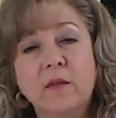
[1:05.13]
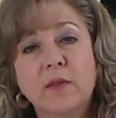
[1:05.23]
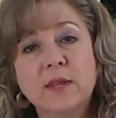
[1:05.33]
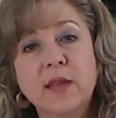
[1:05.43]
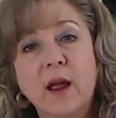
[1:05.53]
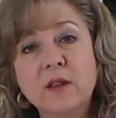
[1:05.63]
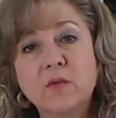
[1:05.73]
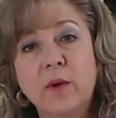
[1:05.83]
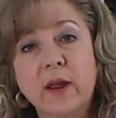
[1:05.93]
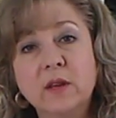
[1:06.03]
The size
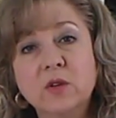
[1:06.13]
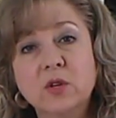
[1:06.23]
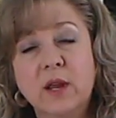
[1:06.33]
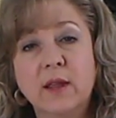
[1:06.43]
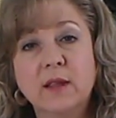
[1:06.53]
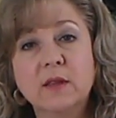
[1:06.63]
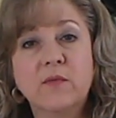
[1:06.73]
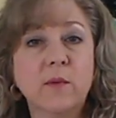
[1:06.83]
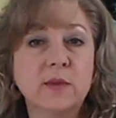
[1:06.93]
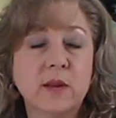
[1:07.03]
range is
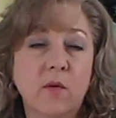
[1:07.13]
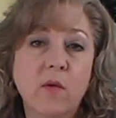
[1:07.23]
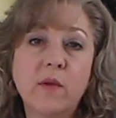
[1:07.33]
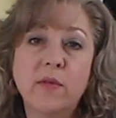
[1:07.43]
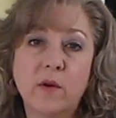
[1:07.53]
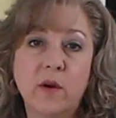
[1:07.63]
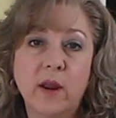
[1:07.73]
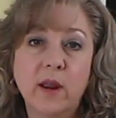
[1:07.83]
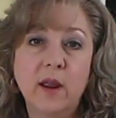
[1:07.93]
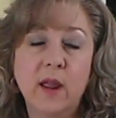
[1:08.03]
from 0 to
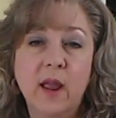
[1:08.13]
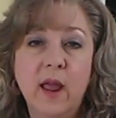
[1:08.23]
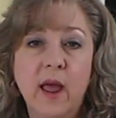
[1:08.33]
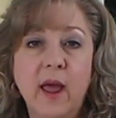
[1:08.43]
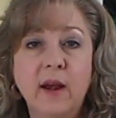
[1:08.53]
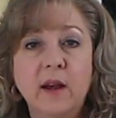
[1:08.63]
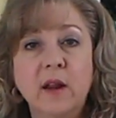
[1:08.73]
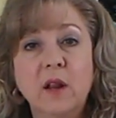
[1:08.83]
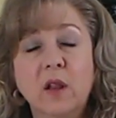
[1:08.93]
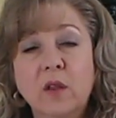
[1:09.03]
30, and it
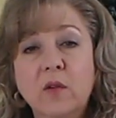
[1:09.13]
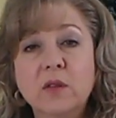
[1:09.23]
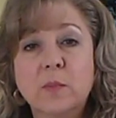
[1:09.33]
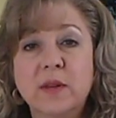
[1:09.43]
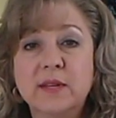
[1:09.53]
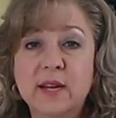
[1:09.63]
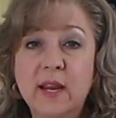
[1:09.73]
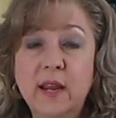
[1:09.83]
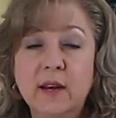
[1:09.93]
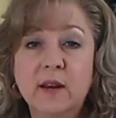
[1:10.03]
includes
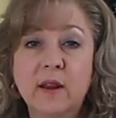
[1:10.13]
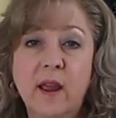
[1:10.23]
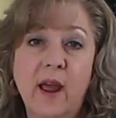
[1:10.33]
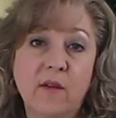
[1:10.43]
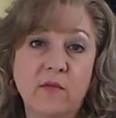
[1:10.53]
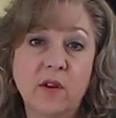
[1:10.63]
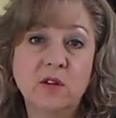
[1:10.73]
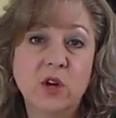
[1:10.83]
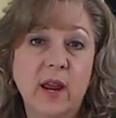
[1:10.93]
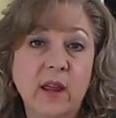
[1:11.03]
petite,
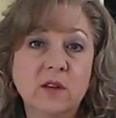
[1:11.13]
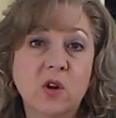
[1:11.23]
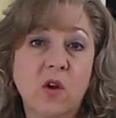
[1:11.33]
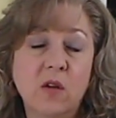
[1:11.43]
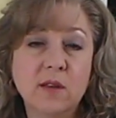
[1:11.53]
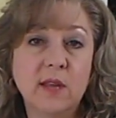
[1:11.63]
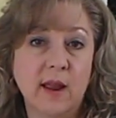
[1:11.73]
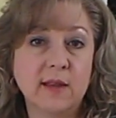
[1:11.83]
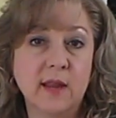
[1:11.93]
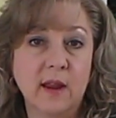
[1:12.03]
average, and tall
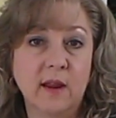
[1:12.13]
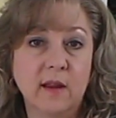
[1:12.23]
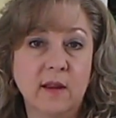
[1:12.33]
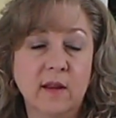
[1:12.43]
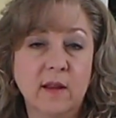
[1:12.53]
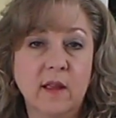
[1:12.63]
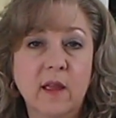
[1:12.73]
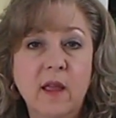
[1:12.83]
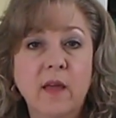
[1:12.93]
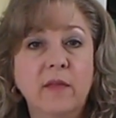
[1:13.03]
sizing.
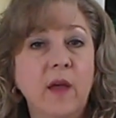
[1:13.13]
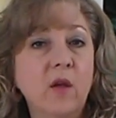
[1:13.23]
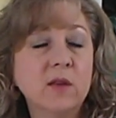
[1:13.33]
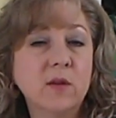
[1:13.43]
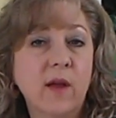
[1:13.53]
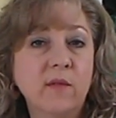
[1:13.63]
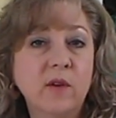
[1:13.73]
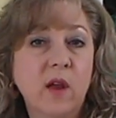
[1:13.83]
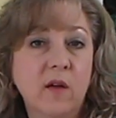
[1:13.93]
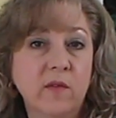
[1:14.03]
They also have you
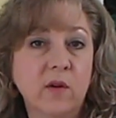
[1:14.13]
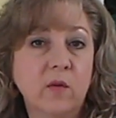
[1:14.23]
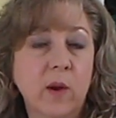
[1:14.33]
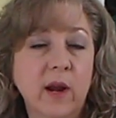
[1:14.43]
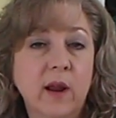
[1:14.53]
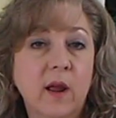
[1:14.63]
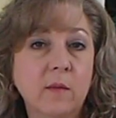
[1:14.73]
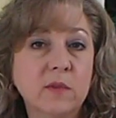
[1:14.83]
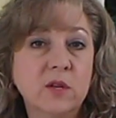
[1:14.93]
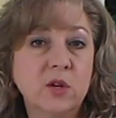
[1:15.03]
covered when it
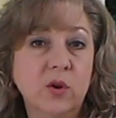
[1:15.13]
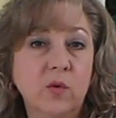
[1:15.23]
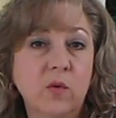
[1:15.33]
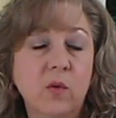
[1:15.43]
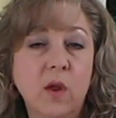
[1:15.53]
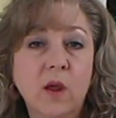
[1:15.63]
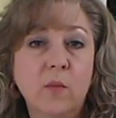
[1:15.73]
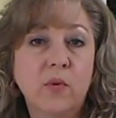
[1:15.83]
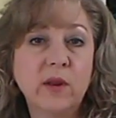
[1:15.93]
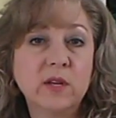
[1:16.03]
comes to
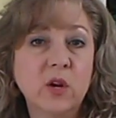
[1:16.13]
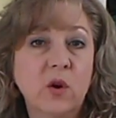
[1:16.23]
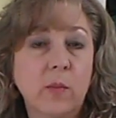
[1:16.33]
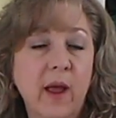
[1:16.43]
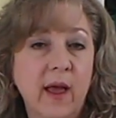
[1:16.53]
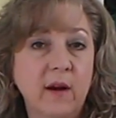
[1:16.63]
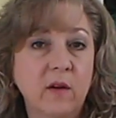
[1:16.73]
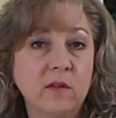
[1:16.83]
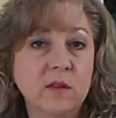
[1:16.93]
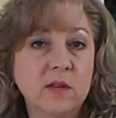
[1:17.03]
printing your
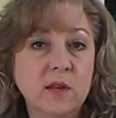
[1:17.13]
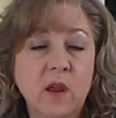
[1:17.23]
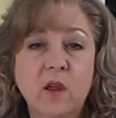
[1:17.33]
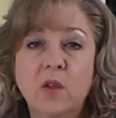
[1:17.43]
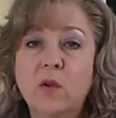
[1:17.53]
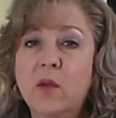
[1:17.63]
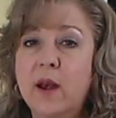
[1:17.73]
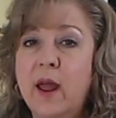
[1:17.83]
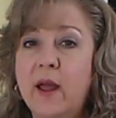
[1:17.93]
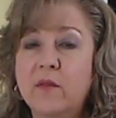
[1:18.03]
patterns. You
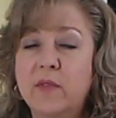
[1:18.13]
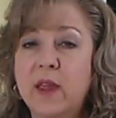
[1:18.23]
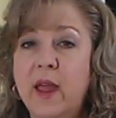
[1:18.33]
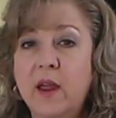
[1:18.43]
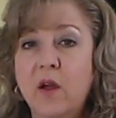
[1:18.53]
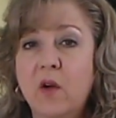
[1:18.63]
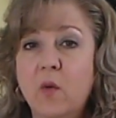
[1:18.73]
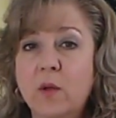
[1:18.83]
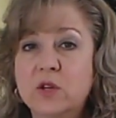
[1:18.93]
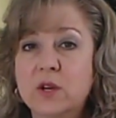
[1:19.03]
can have the AO,
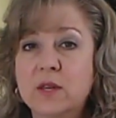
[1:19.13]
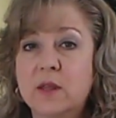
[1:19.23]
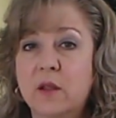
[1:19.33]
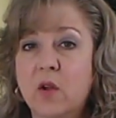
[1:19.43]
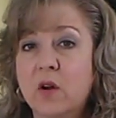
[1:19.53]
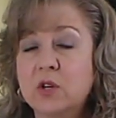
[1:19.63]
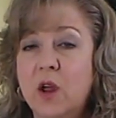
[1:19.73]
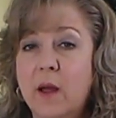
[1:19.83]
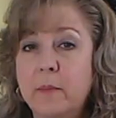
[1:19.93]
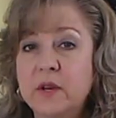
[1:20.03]
which is the large
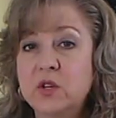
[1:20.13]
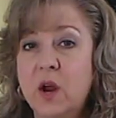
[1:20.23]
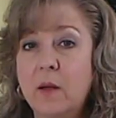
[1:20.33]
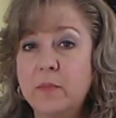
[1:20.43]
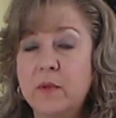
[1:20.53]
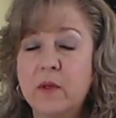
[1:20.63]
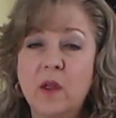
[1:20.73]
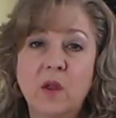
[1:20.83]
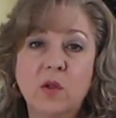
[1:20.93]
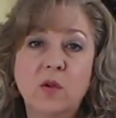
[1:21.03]
copy shop.
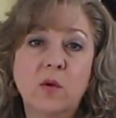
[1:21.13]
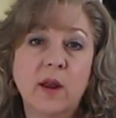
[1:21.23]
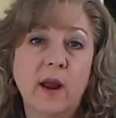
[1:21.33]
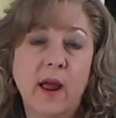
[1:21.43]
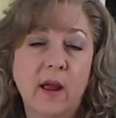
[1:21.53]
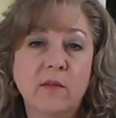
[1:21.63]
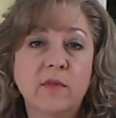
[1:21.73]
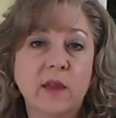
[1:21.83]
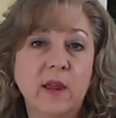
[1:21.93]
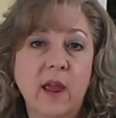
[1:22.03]
You can have
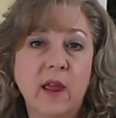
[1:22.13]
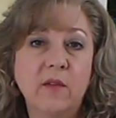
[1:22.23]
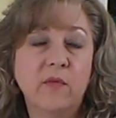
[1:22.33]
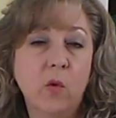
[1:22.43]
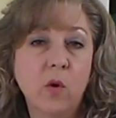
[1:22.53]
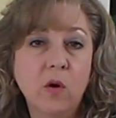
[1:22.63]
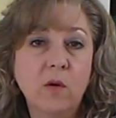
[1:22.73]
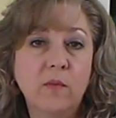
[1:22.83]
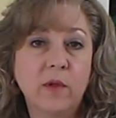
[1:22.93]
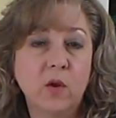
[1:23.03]
the A4,
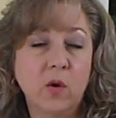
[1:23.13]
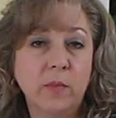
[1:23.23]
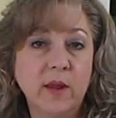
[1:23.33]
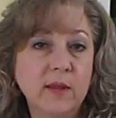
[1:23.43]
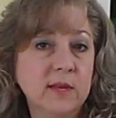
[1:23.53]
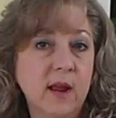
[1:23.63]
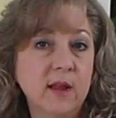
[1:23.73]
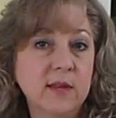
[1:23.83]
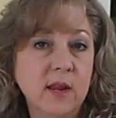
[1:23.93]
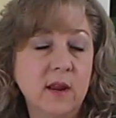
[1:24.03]
the European
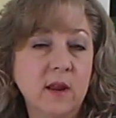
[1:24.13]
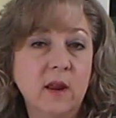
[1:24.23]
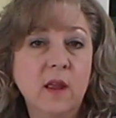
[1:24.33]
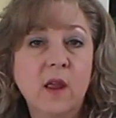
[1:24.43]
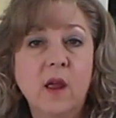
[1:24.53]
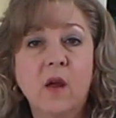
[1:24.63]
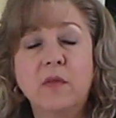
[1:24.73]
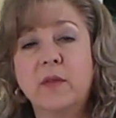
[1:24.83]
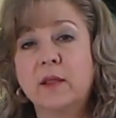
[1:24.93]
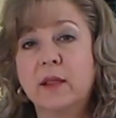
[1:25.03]
sizing,
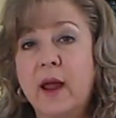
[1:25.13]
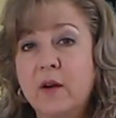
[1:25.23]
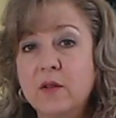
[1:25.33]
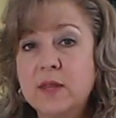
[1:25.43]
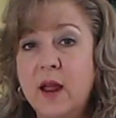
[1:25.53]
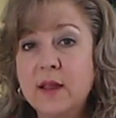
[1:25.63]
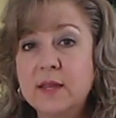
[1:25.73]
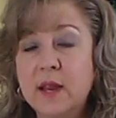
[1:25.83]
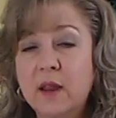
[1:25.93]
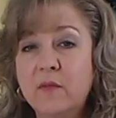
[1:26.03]
the letter
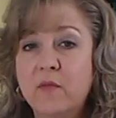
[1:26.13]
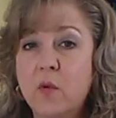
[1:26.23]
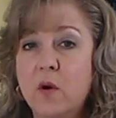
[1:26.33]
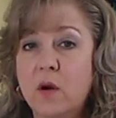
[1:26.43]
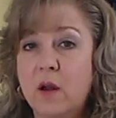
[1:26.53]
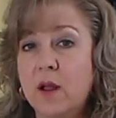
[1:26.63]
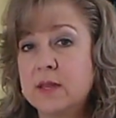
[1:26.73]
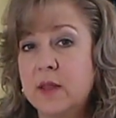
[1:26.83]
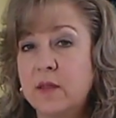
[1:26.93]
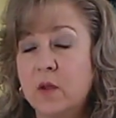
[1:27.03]
sizing for
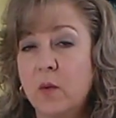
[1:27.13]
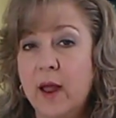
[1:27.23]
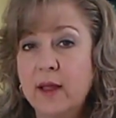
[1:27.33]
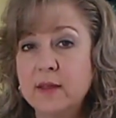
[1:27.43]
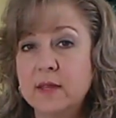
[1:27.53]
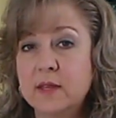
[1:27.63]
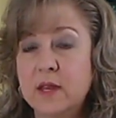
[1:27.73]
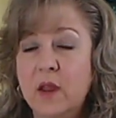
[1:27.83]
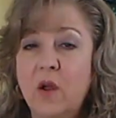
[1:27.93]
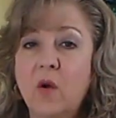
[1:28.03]
us in the US,
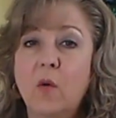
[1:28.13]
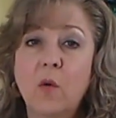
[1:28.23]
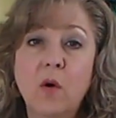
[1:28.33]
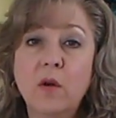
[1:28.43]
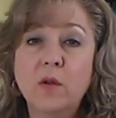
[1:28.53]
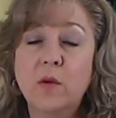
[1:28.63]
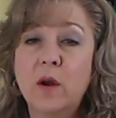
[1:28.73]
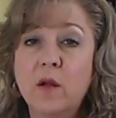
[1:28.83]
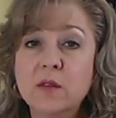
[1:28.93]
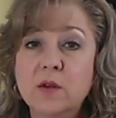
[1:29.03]
or you can
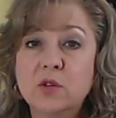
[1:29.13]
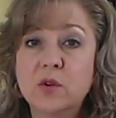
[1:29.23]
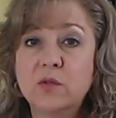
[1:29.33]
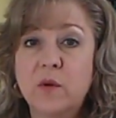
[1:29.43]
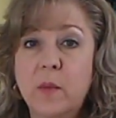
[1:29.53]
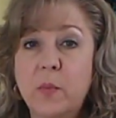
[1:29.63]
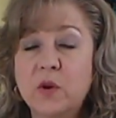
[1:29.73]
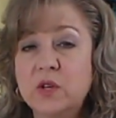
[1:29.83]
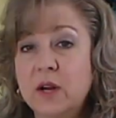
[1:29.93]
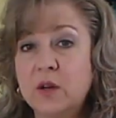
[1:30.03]
also choose from a
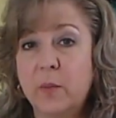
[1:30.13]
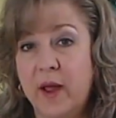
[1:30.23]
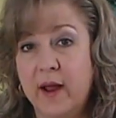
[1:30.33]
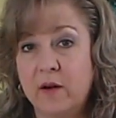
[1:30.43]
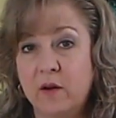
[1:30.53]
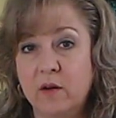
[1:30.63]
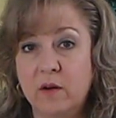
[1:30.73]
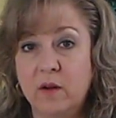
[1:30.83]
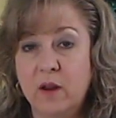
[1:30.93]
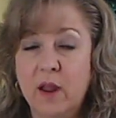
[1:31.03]
projector
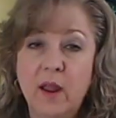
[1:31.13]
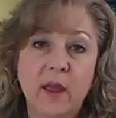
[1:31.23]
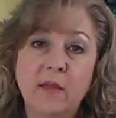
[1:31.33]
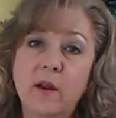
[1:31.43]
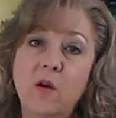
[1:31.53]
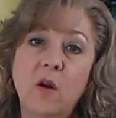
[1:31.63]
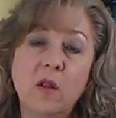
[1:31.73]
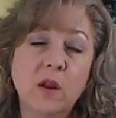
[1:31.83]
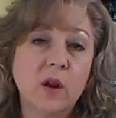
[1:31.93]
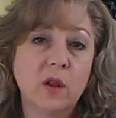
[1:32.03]
pattern, and they're
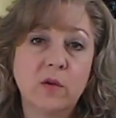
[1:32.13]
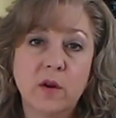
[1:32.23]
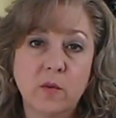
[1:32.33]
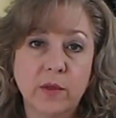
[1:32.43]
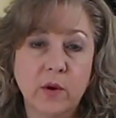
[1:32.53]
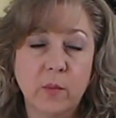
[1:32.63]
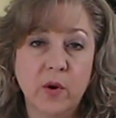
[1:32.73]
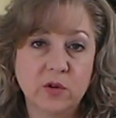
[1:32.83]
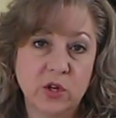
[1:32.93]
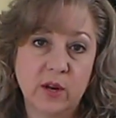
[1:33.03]
all included with your
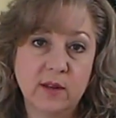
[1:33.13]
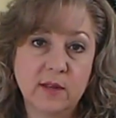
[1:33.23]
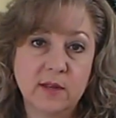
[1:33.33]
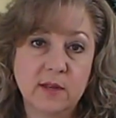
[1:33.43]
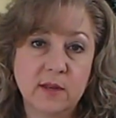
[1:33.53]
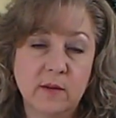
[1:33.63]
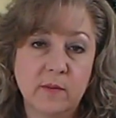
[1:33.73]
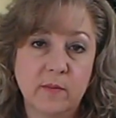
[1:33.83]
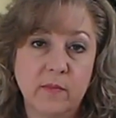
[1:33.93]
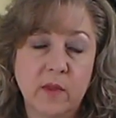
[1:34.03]
purchase.
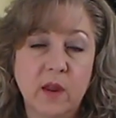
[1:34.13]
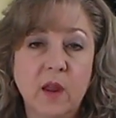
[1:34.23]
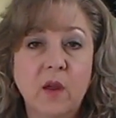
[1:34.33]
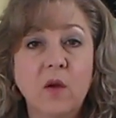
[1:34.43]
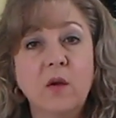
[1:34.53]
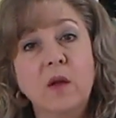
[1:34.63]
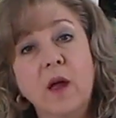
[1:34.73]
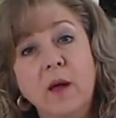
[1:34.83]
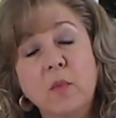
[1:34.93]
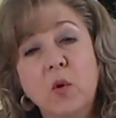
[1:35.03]

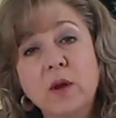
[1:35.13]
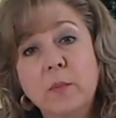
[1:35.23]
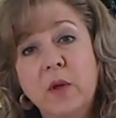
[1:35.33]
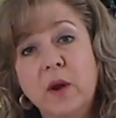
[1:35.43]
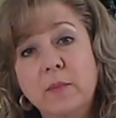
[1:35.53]
I'm going to put